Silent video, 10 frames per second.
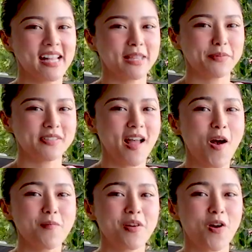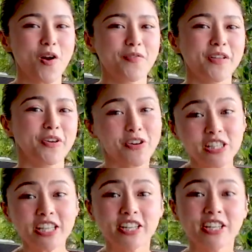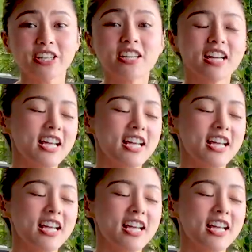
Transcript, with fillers: dahil tapos na ako mag-coffee earlier.